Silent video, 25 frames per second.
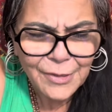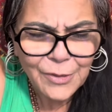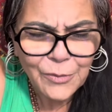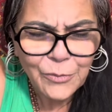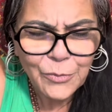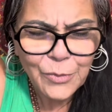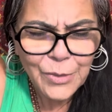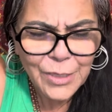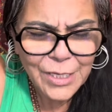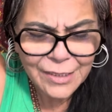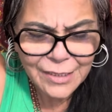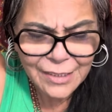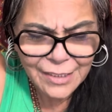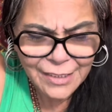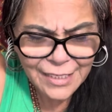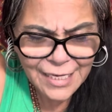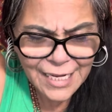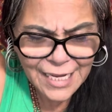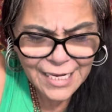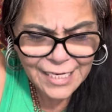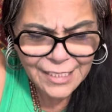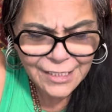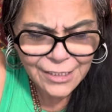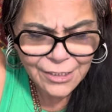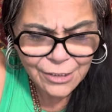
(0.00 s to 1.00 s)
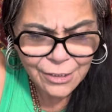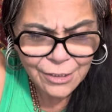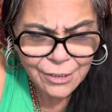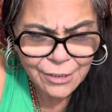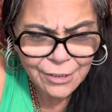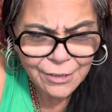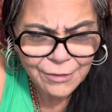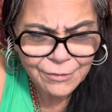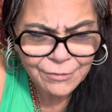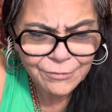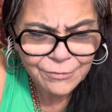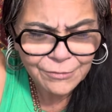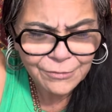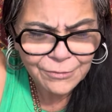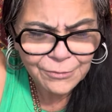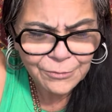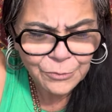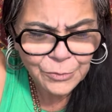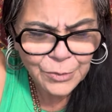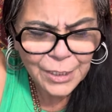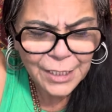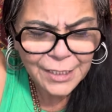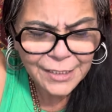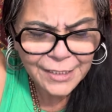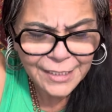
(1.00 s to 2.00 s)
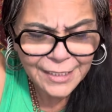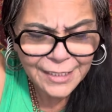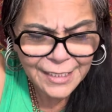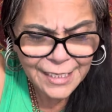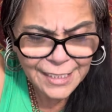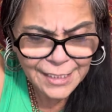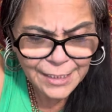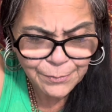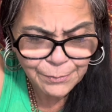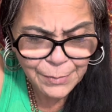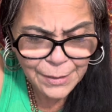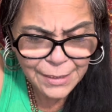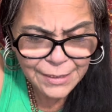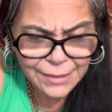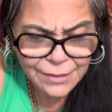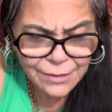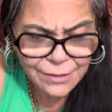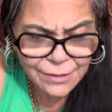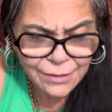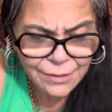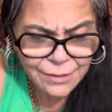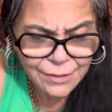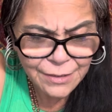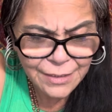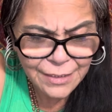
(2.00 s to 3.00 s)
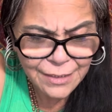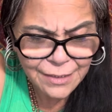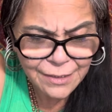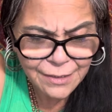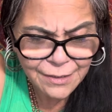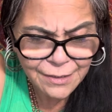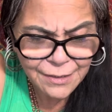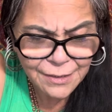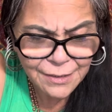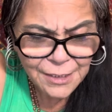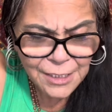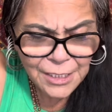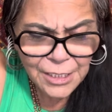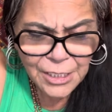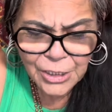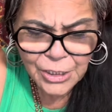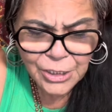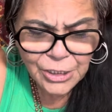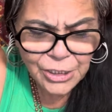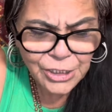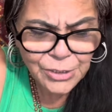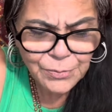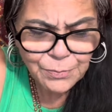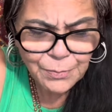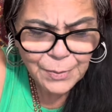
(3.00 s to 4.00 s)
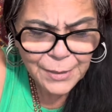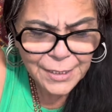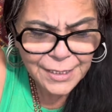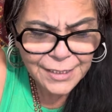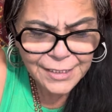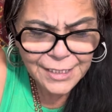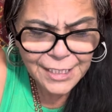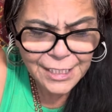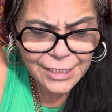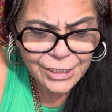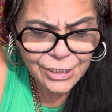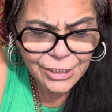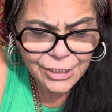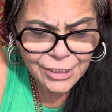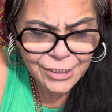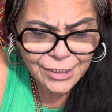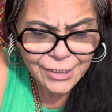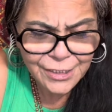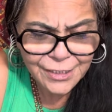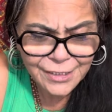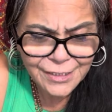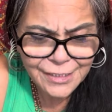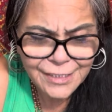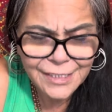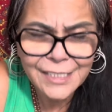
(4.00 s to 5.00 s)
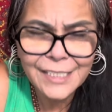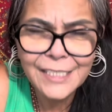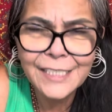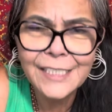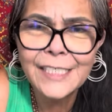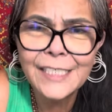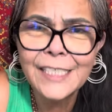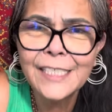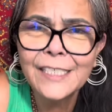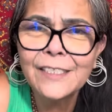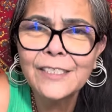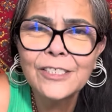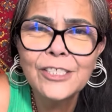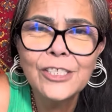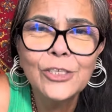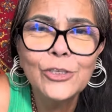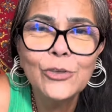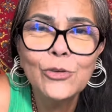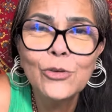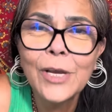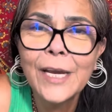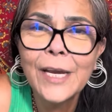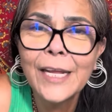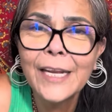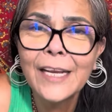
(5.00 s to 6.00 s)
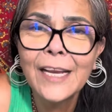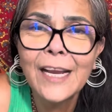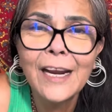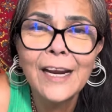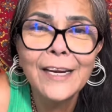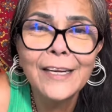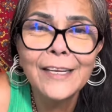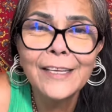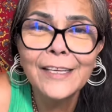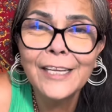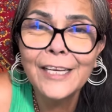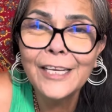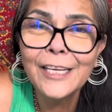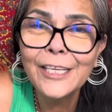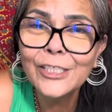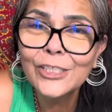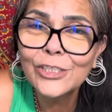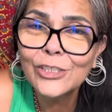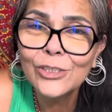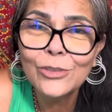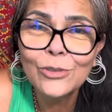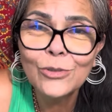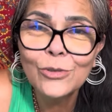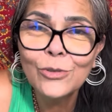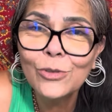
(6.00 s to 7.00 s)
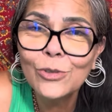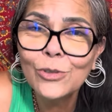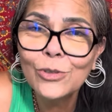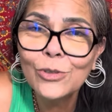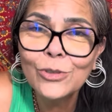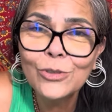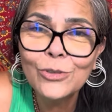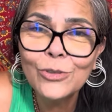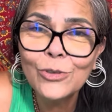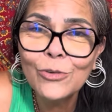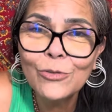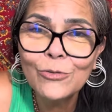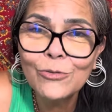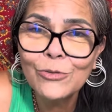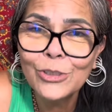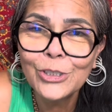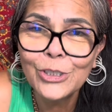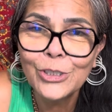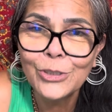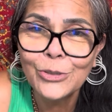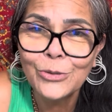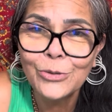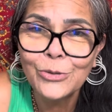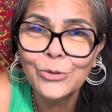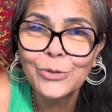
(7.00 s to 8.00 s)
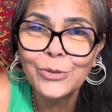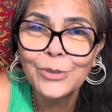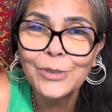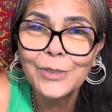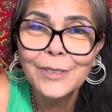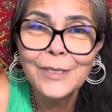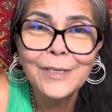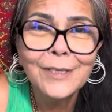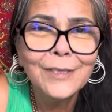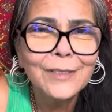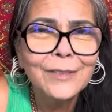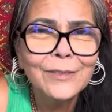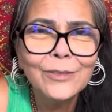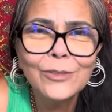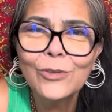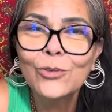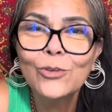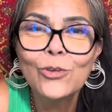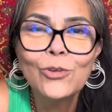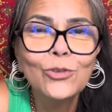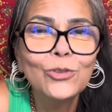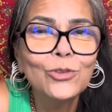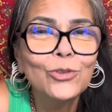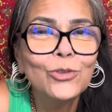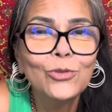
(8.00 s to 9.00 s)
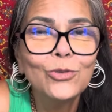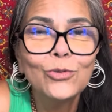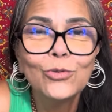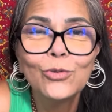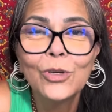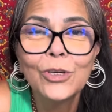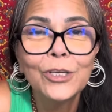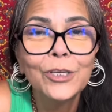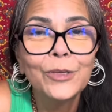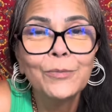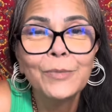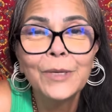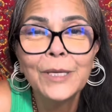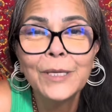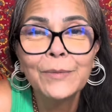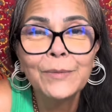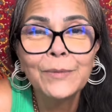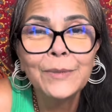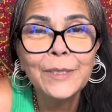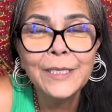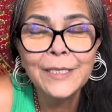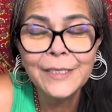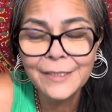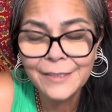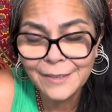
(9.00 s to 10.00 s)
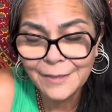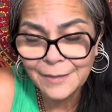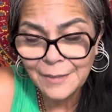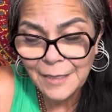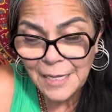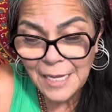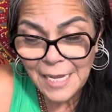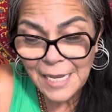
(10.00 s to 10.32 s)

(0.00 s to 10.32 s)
We got the Knight of Pentacles here. Just pay attention to the details. And you got a guardian angel who looks over you. So don't you worry, babies.